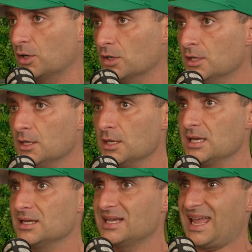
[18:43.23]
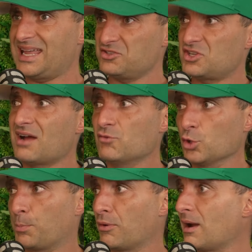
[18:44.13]
But in general,
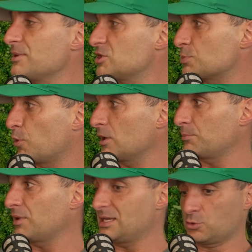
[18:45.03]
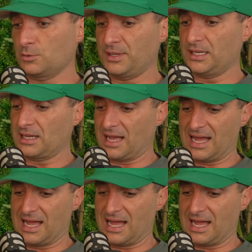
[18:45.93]
the parameters put in place would be,